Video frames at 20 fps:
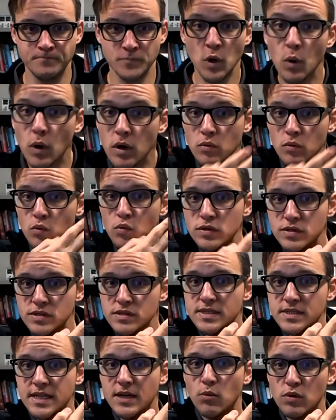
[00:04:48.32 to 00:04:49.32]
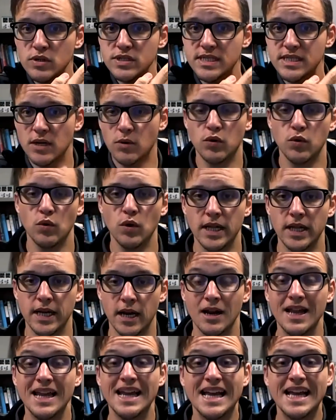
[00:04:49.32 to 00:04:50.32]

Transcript: well, we'll stick with Willie here.